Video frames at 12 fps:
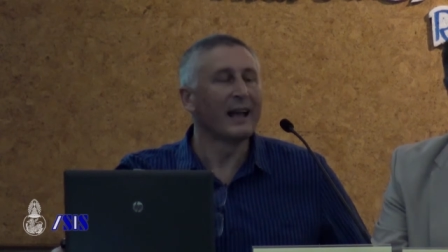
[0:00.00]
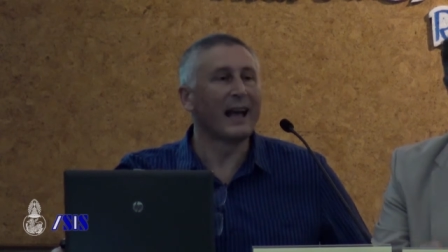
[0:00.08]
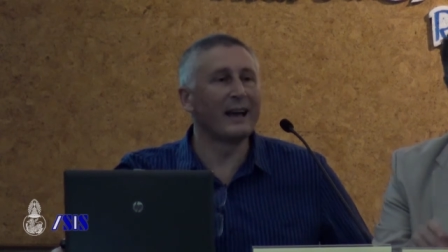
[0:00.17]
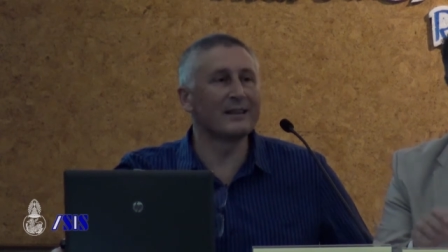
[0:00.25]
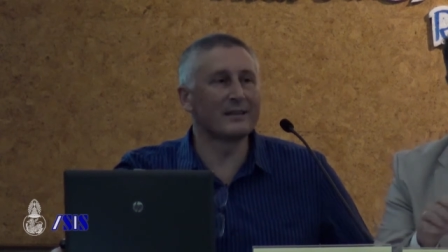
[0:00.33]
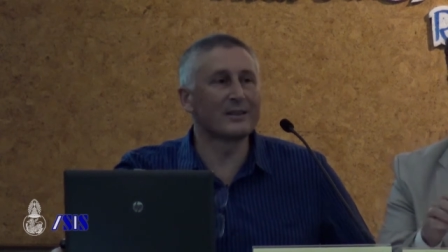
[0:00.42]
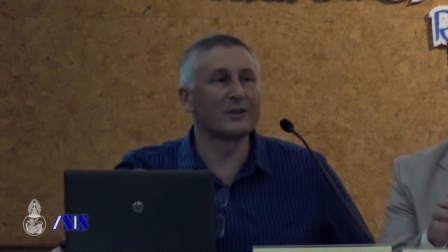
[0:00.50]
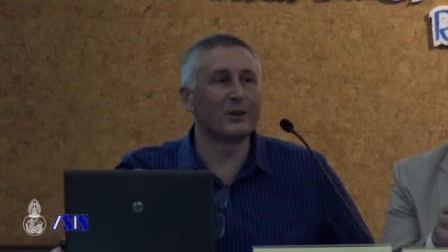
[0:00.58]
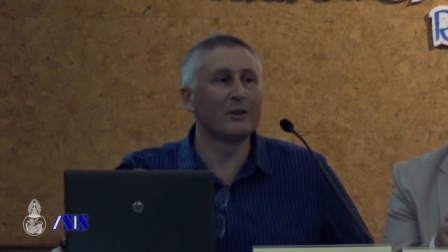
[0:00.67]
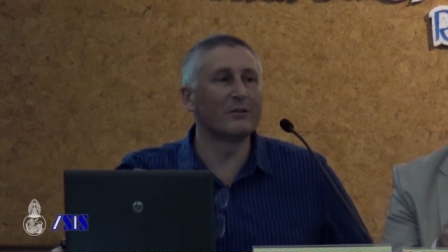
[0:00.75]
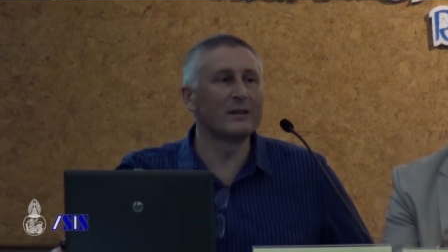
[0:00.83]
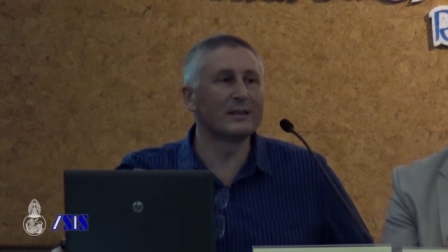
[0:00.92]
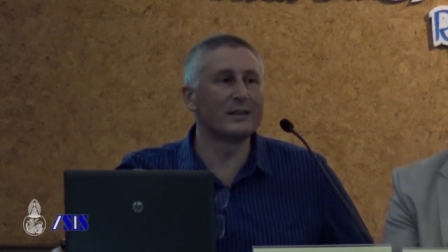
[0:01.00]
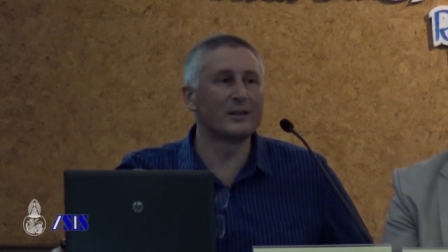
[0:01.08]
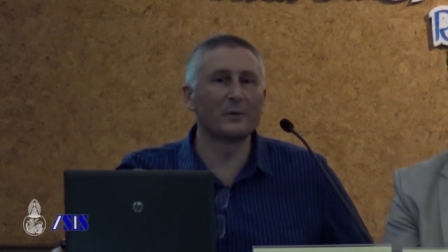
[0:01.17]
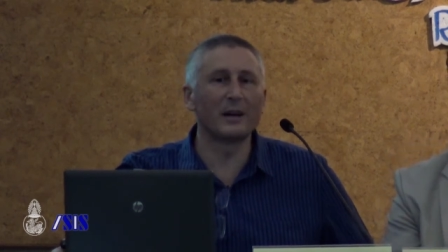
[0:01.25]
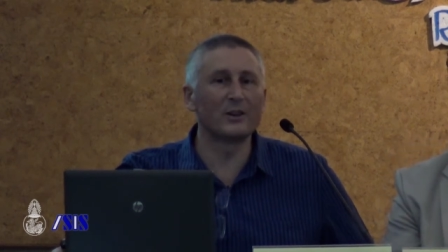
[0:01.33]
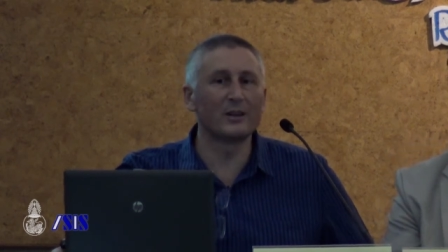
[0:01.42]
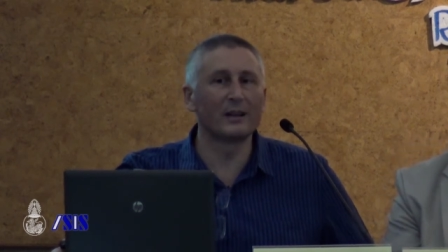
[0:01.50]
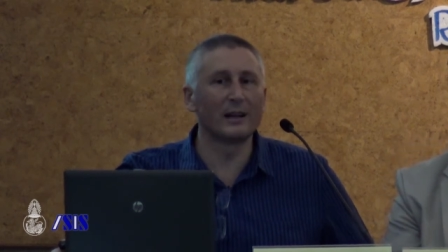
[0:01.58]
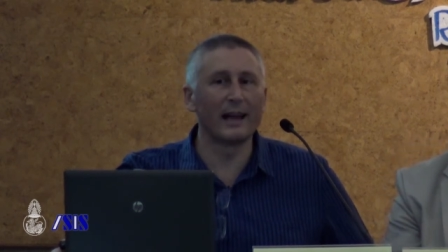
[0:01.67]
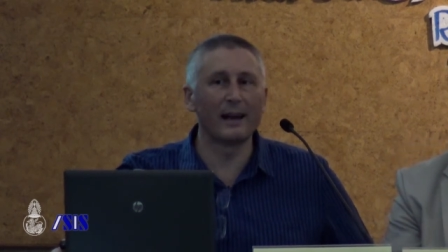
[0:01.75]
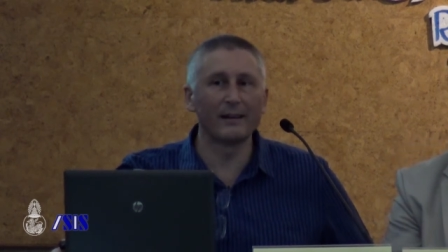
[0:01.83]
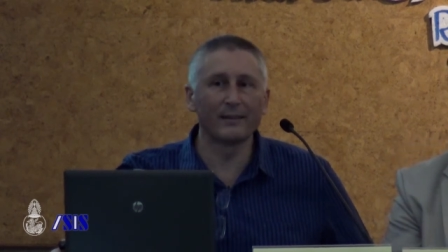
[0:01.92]
as the security situation
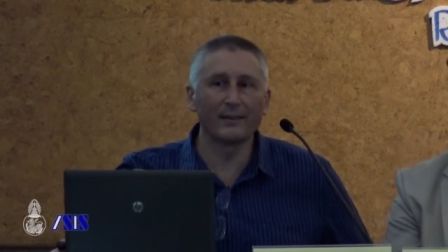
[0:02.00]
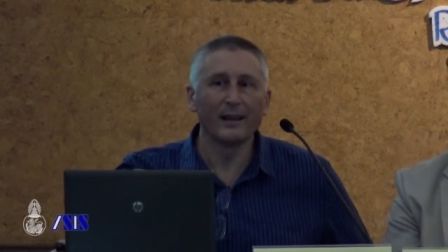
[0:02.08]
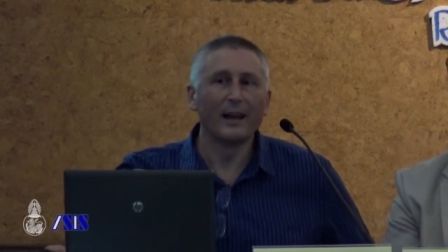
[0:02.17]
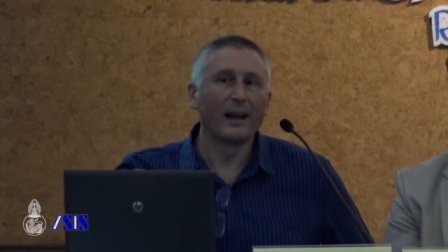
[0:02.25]
allows.